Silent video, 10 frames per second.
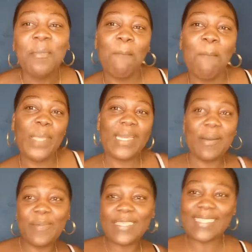Big up
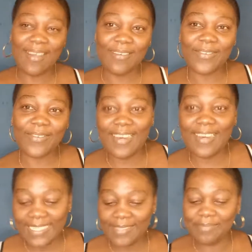yourself
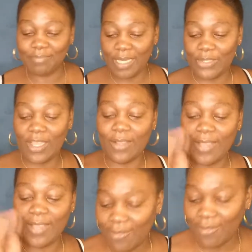on. Make sure you don't
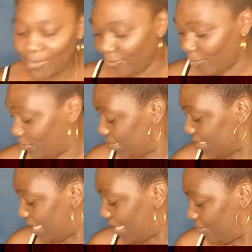have no food
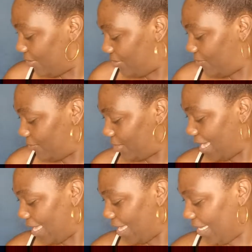beside you know if you
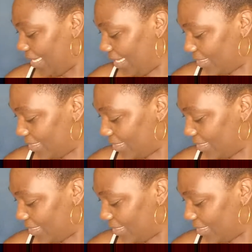not eat.